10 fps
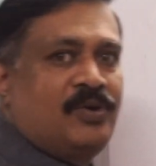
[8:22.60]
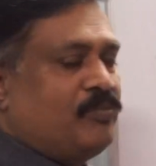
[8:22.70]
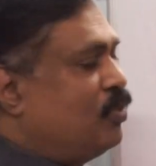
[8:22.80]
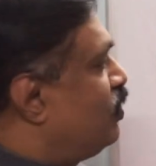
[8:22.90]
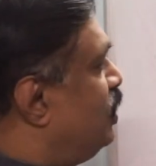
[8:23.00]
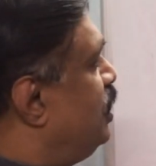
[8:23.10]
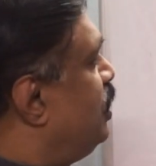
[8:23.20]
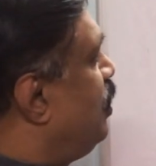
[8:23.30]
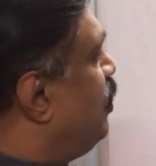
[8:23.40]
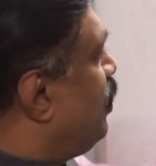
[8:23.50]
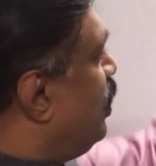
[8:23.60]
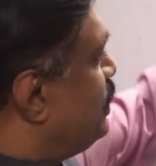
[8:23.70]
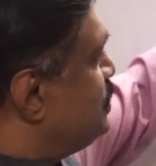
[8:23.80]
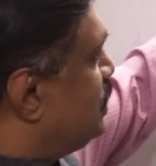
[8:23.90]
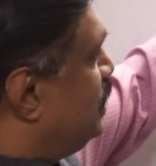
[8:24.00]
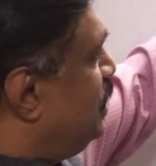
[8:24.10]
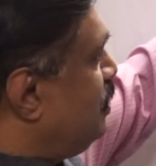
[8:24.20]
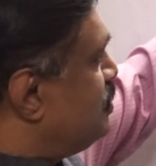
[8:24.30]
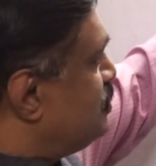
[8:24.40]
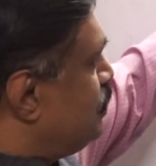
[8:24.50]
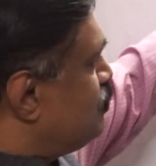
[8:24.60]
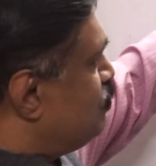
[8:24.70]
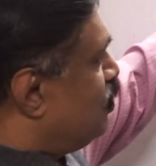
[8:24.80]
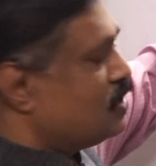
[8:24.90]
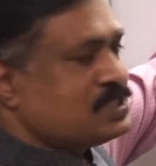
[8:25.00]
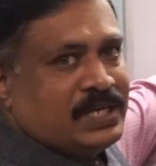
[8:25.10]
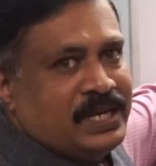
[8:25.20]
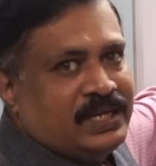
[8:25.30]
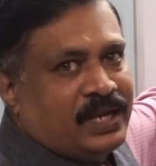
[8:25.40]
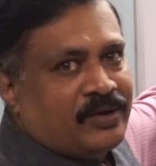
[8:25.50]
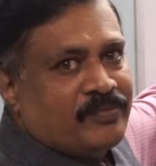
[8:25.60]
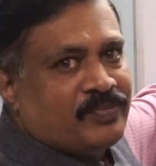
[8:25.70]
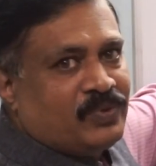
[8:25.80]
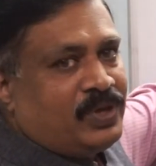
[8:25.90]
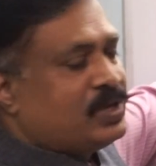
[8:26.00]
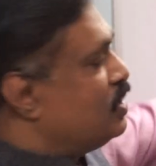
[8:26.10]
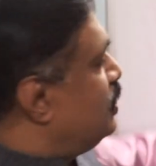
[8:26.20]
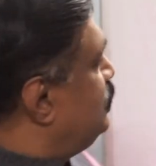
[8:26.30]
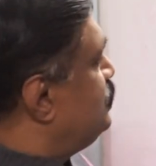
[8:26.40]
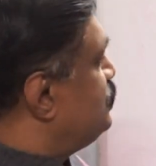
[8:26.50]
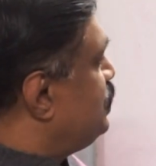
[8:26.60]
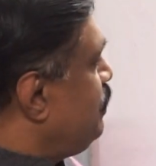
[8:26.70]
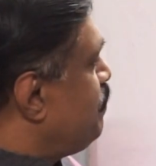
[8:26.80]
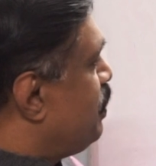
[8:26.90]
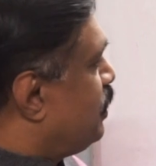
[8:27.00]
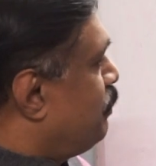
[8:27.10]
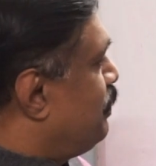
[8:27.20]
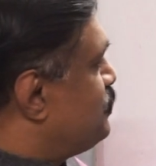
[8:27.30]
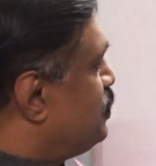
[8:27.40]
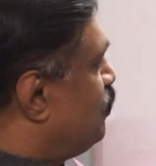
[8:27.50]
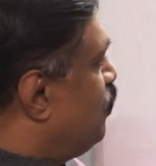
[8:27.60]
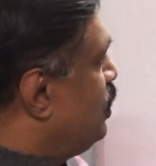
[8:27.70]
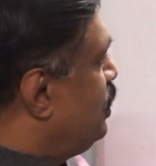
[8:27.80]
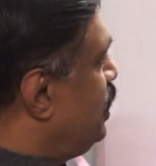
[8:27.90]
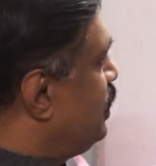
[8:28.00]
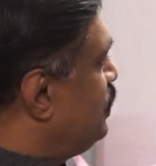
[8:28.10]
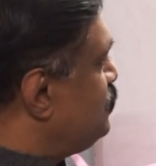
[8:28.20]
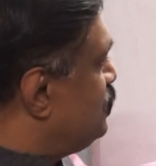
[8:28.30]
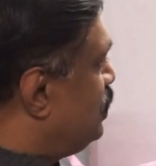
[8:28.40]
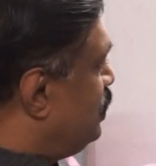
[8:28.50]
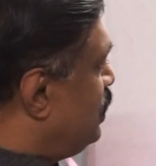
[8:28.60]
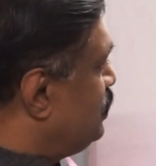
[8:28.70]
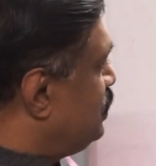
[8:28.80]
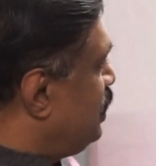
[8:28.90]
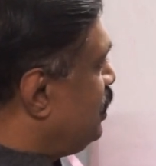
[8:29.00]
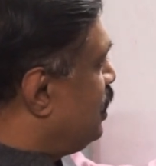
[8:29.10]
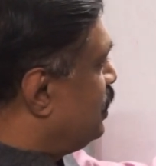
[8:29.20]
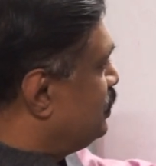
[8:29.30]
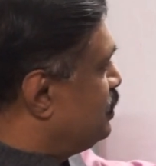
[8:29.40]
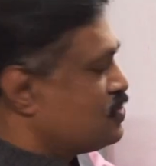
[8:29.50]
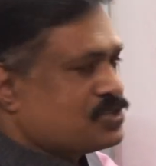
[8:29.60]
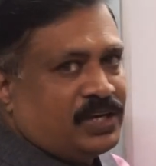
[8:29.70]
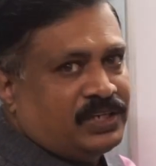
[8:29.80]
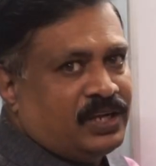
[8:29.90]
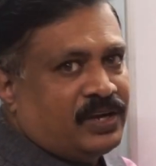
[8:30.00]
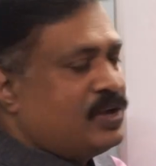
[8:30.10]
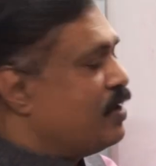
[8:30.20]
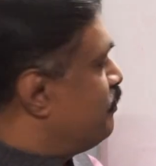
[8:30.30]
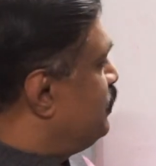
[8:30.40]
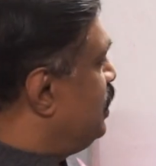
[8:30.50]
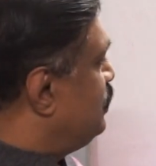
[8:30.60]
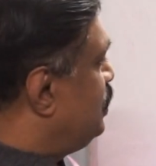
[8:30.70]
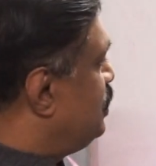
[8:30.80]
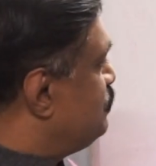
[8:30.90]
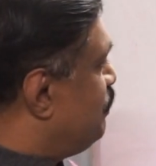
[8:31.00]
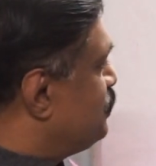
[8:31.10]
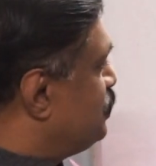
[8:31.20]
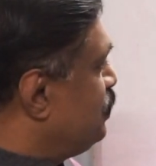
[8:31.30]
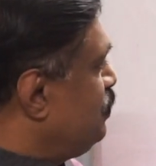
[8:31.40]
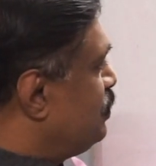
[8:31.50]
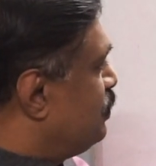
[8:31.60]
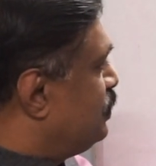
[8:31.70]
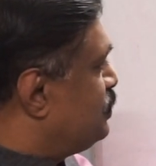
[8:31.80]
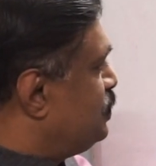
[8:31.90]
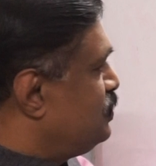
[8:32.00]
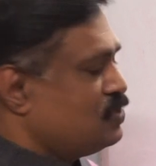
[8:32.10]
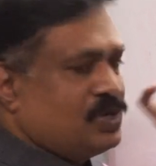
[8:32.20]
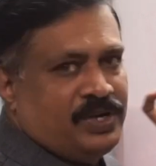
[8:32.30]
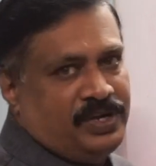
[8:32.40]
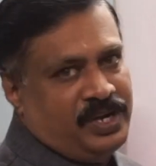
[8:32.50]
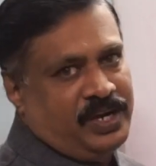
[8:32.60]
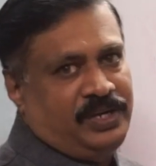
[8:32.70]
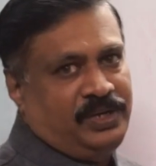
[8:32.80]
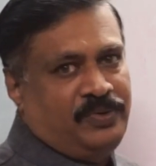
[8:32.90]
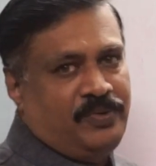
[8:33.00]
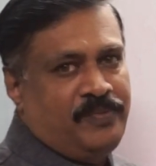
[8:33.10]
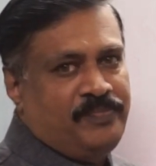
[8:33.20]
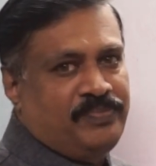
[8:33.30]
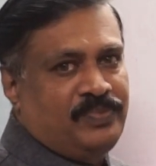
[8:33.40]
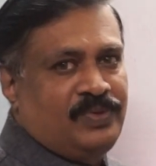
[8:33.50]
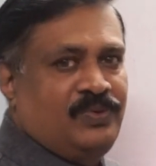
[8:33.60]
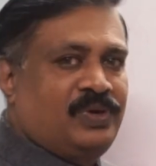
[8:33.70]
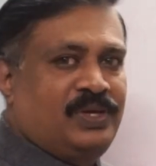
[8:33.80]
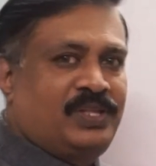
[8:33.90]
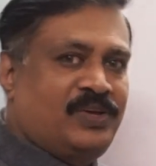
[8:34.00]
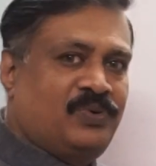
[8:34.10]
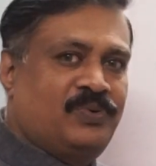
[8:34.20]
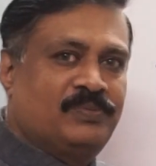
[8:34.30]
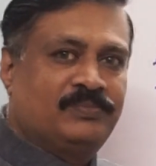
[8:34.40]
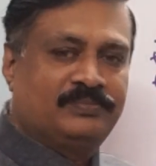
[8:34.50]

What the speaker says: blue color or orange color, some small cylinder. Okay, this is a capacitor. One leg is lengthier, another is shorter. The lengthier is positive, this is negative. Okay, thank you.